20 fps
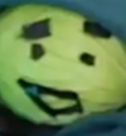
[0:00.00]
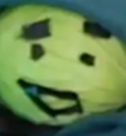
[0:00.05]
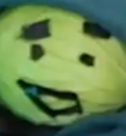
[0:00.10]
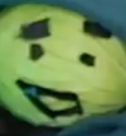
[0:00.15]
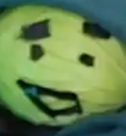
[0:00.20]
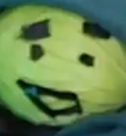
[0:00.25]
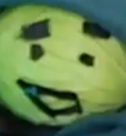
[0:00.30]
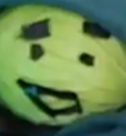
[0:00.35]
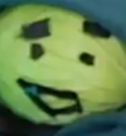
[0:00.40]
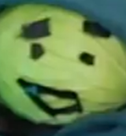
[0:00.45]

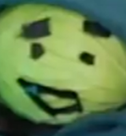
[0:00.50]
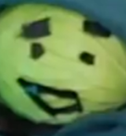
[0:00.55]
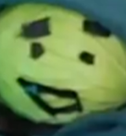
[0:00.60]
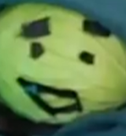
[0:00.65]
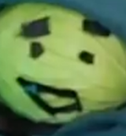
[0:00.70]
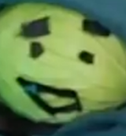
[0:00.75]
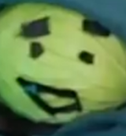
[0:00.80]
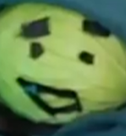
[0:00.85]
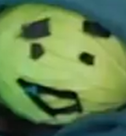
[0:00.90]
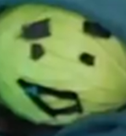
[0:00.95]

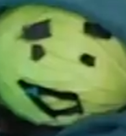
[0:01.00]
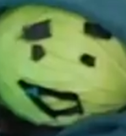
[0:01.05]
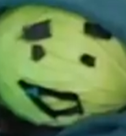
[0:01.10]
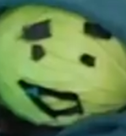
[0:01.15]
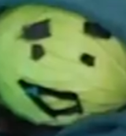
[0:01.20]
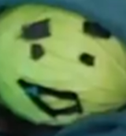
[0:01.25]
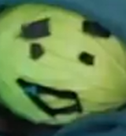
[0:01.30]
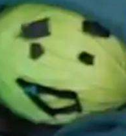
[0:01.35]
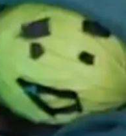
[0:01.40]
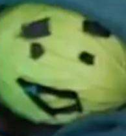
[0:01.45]

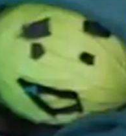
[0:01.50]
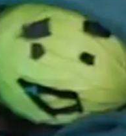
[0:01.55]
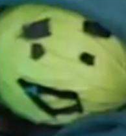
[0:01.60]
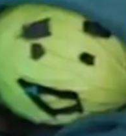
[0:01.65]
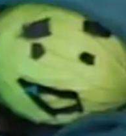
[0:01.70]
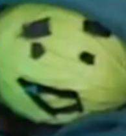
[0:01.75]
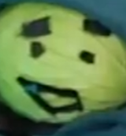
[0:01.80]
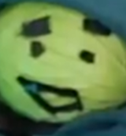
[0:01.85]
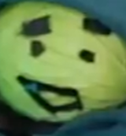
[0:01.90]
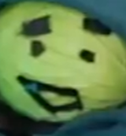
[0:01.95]

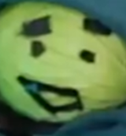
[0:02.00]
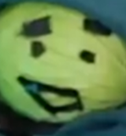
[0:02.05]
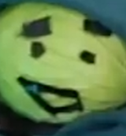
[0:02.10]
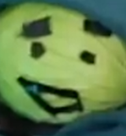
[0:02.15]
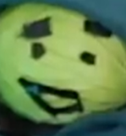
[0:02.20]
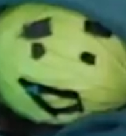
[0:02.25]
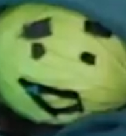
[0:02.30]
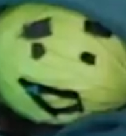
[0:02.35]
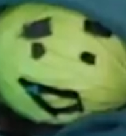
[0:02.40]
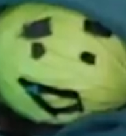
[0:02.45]

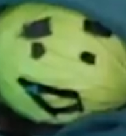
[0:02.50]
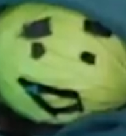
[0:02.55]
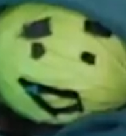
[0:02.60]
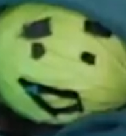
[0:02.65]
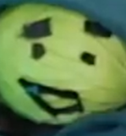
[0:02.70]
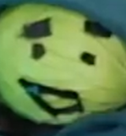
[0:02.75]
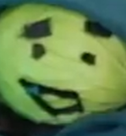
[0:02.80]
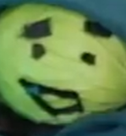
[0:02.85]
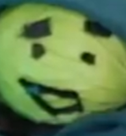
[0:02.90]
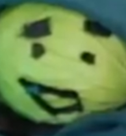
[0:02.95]

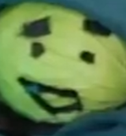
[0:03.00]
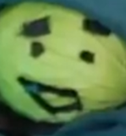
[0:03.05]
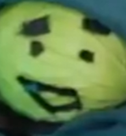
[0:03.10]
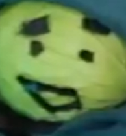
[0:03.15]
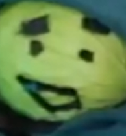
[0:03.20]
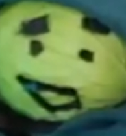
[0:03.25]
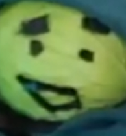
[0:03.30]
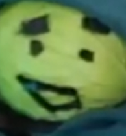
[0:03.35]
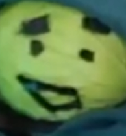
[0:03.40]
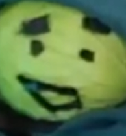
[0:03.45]

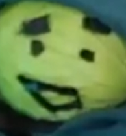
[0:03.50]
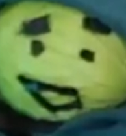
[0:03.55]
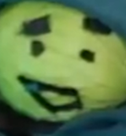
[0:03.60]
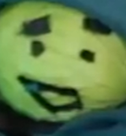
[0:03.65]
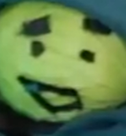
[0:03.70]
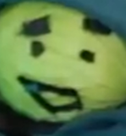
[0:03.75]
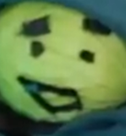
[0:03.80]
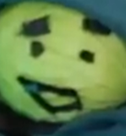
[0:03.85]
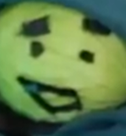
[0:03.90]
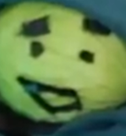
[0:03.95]

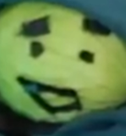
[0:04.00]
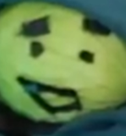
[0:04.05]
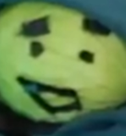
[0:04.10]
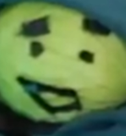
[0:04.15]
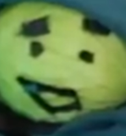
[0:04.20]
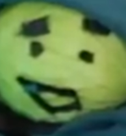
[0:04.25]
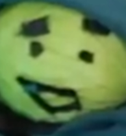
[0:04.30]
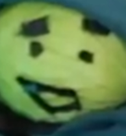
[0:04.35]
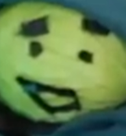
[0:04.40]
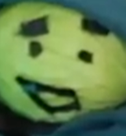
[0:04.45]
This person isn't speaking.